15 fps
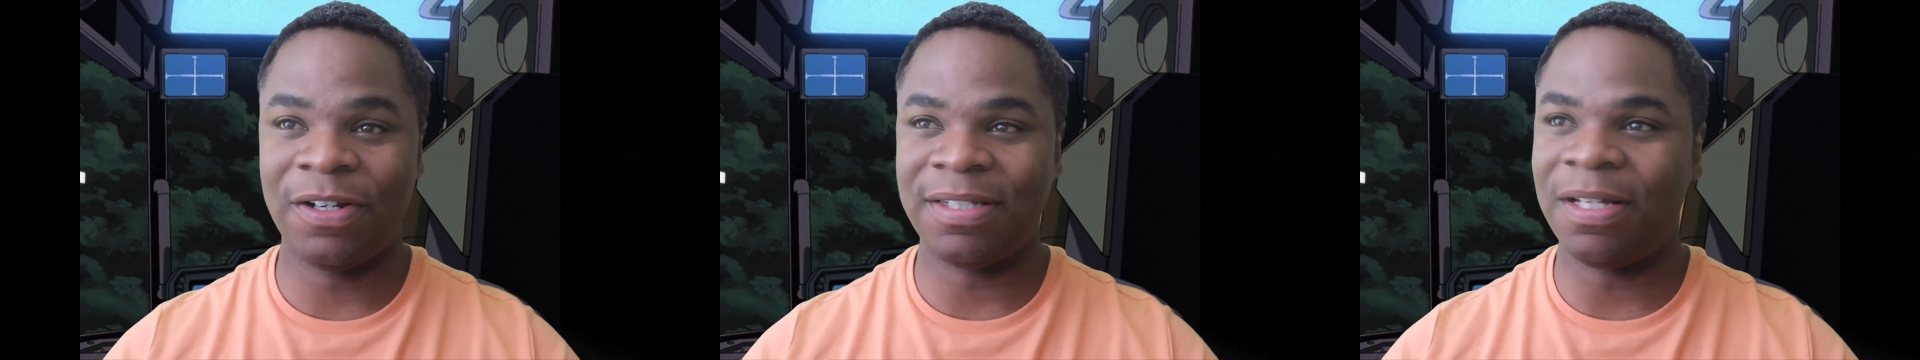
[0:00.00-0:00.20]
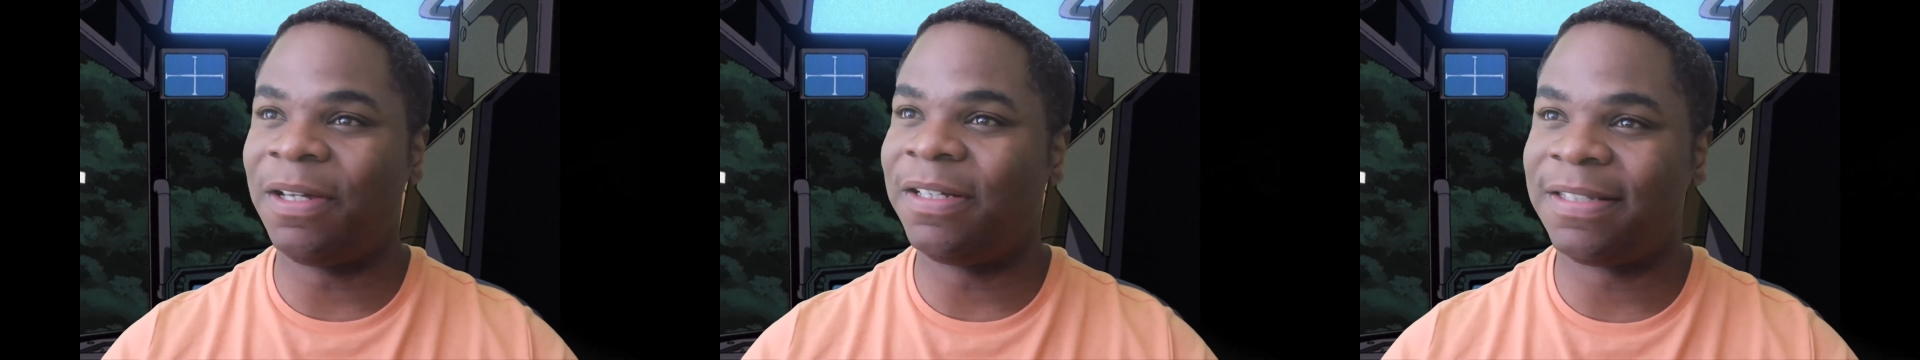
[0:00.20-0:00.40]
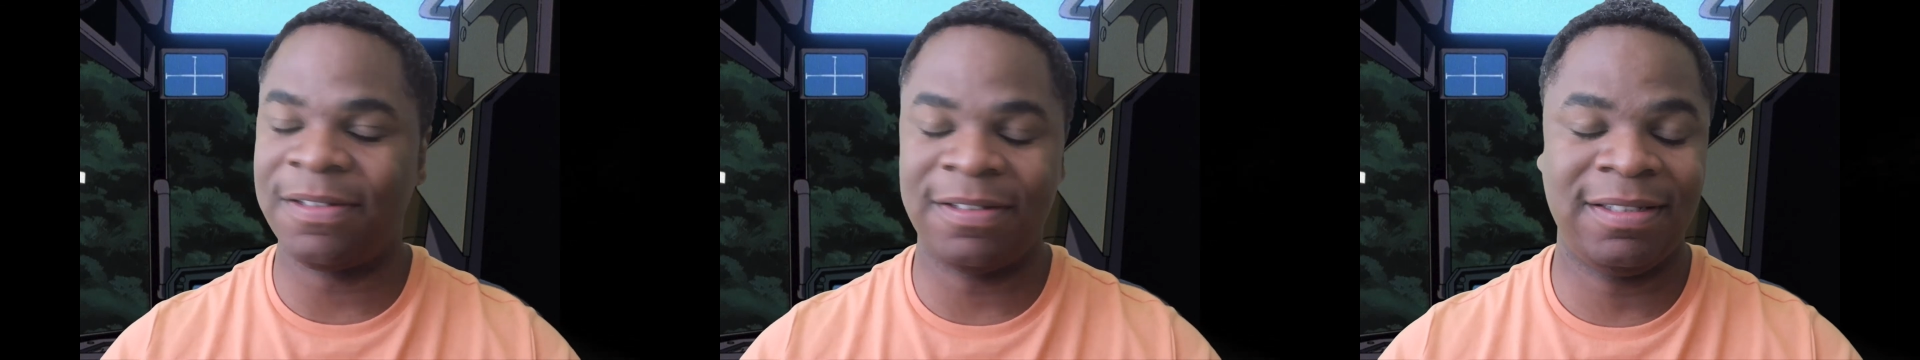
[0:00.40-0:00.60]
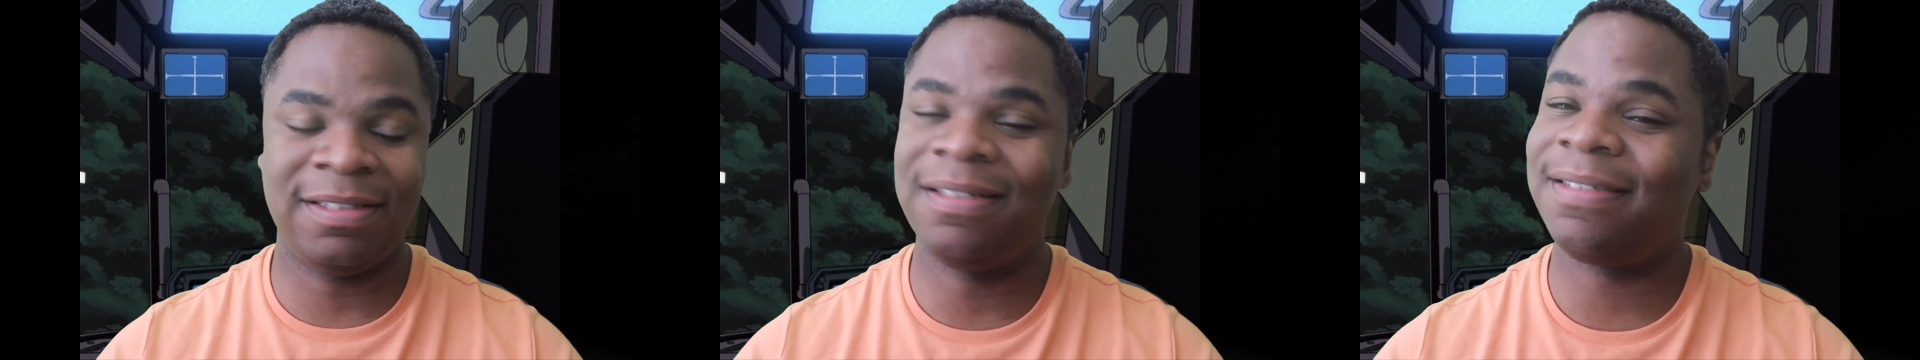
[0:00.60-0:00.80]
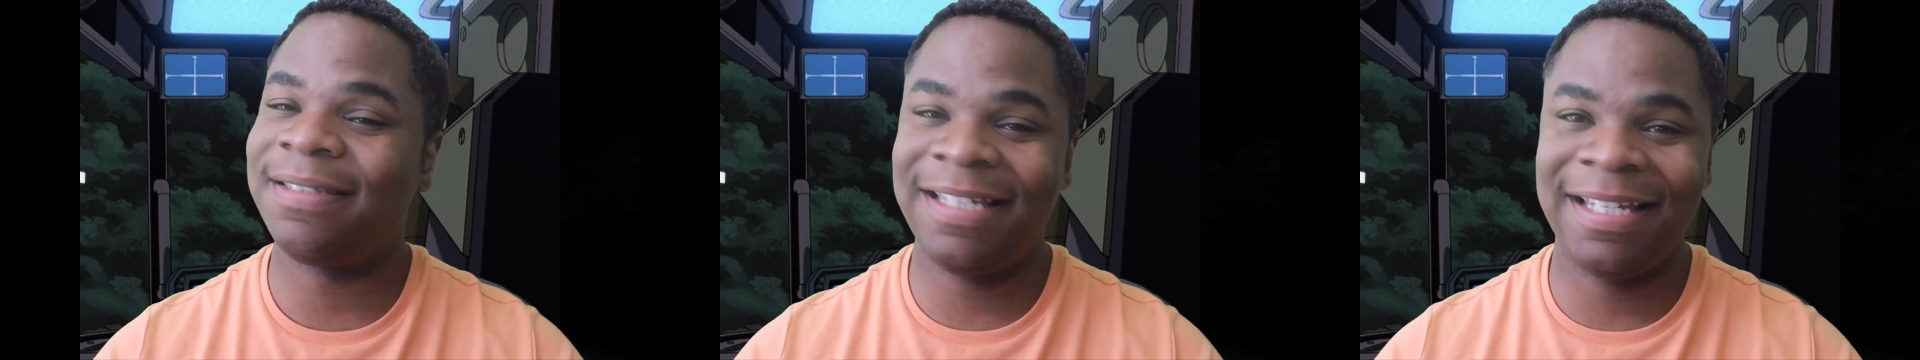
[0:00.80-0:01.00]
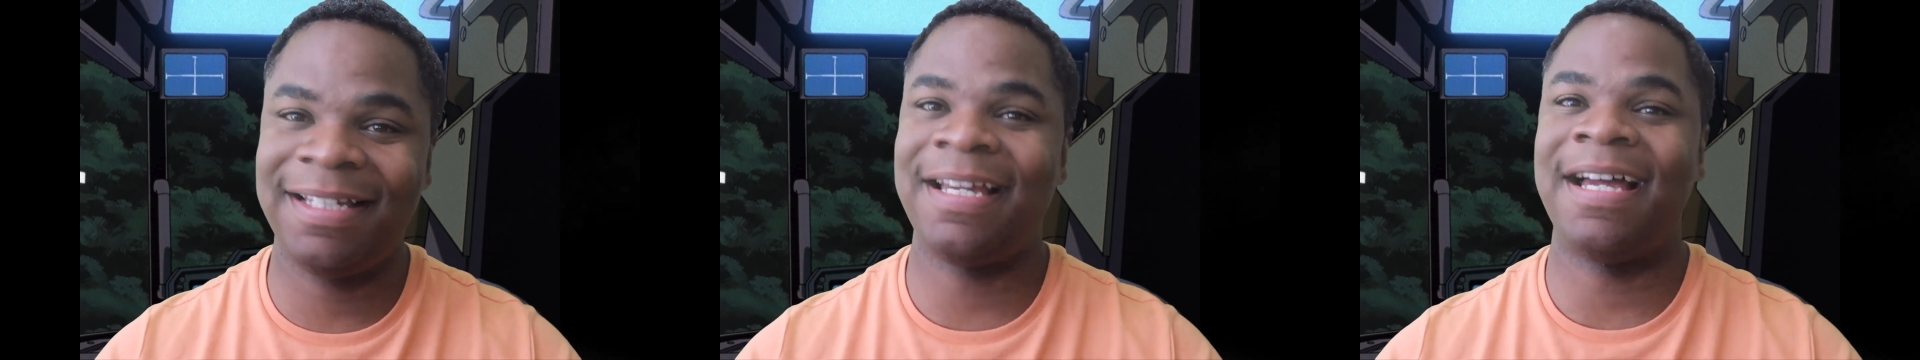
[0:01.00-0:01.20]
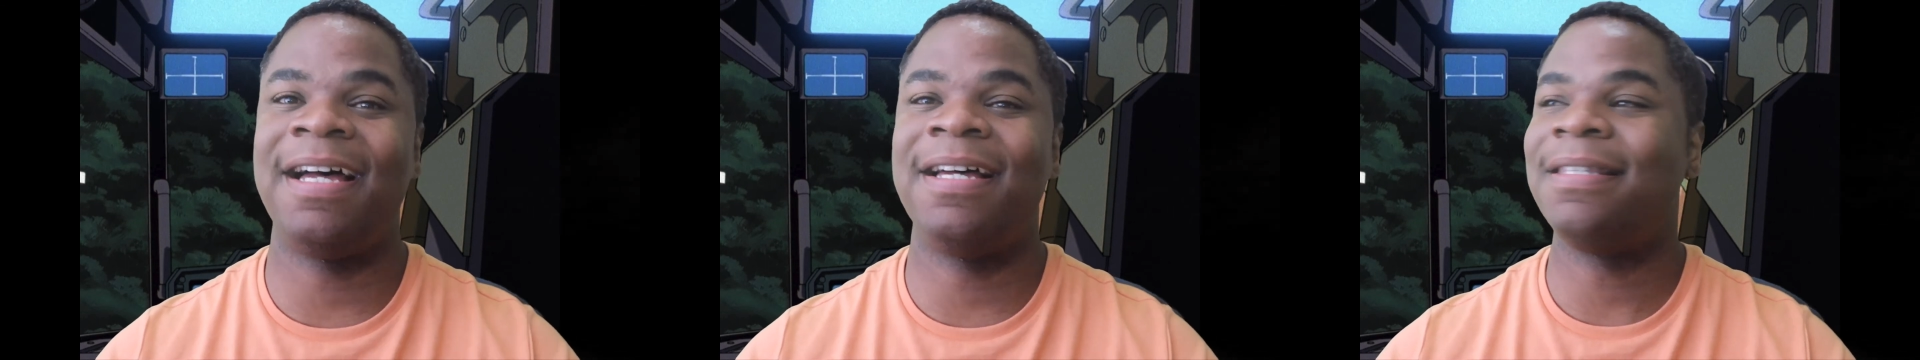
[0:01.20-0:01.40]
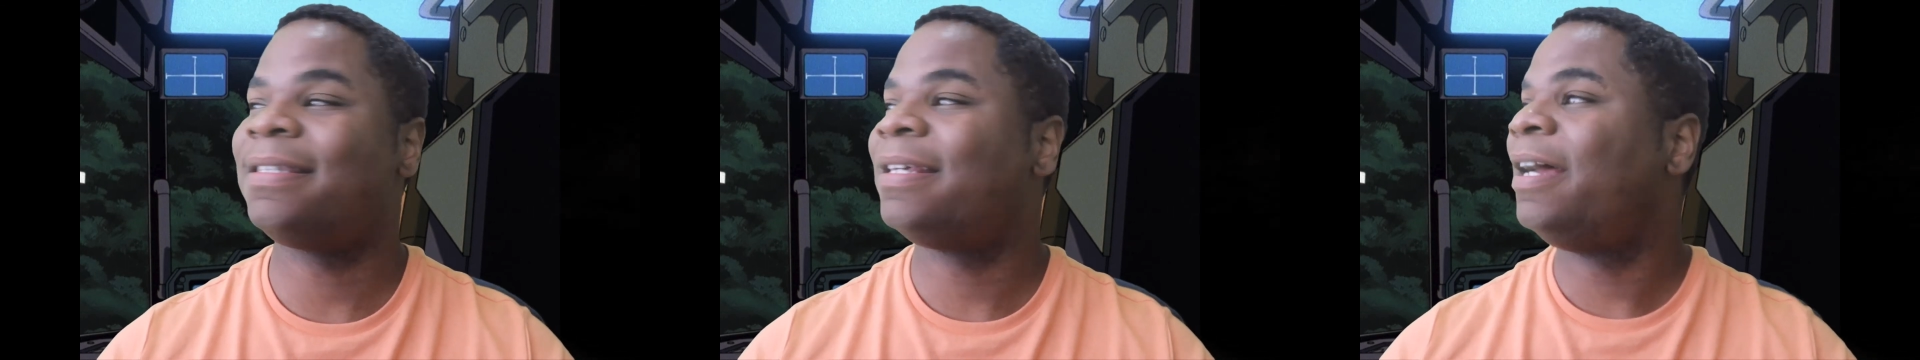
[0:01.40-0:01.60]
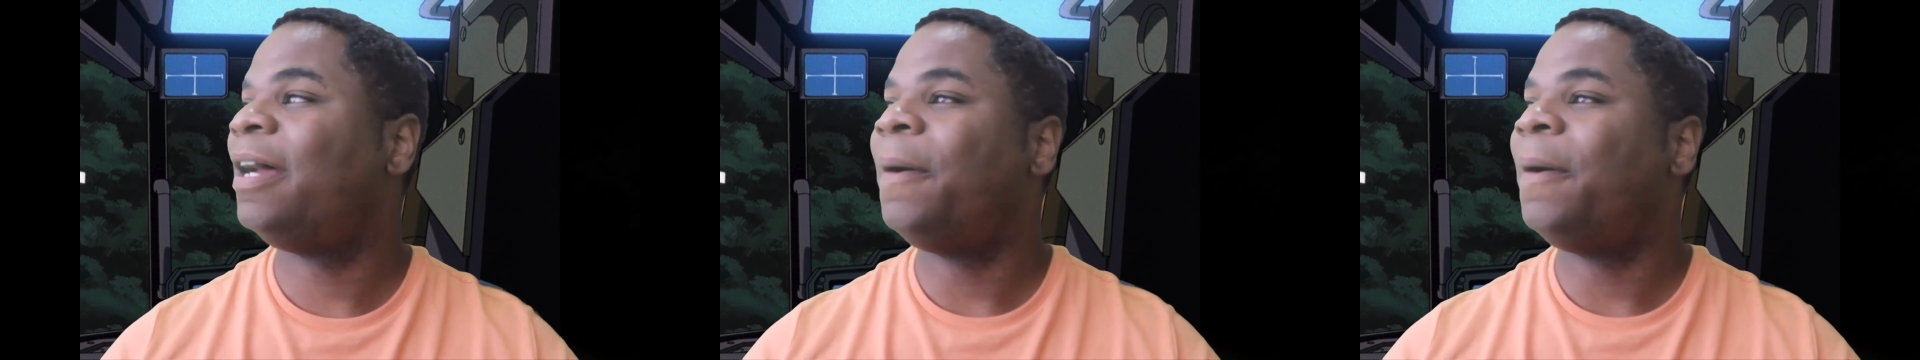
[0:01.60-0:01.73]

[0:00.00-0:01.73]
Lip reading: It's kick-ass.